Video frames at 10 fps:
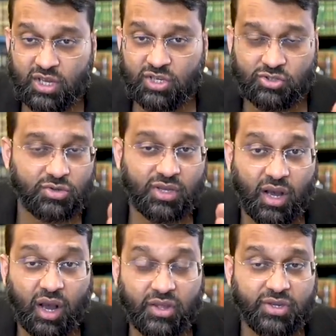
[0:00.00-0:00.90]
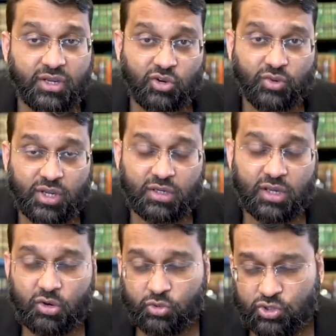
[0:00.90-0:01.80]
So the Qadiri creed,
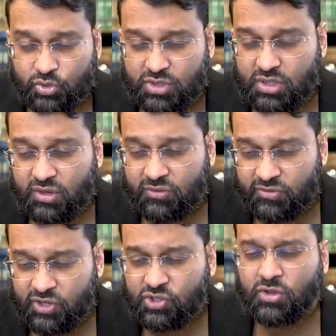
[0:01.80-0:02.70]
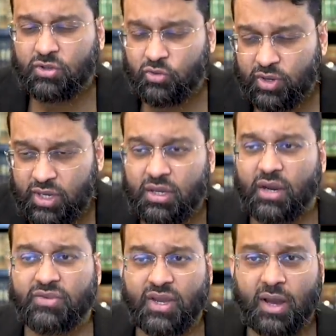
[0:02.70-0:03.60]
which was the official creed
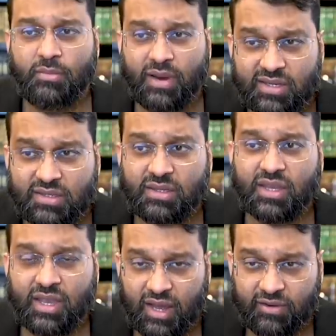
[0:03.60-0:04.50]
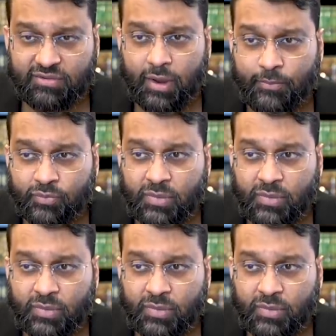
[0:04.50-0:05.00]
of the Abbasid Khilafah,